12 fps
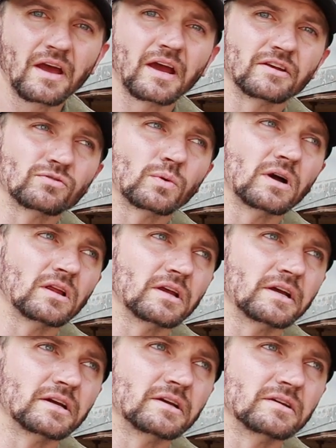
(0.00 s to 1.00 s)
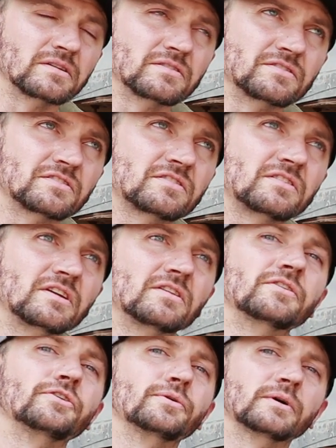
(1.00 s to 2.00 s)
as well as
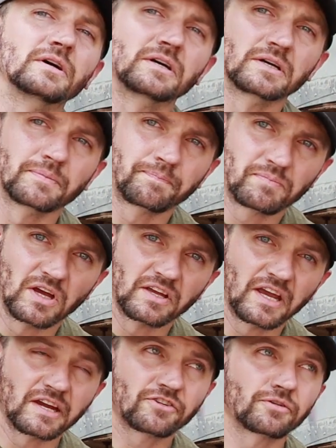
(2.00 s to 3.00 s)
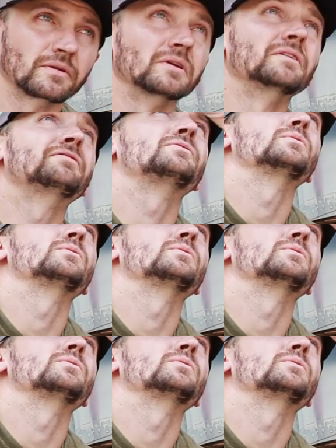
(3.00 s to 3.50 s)
either do a gantry lift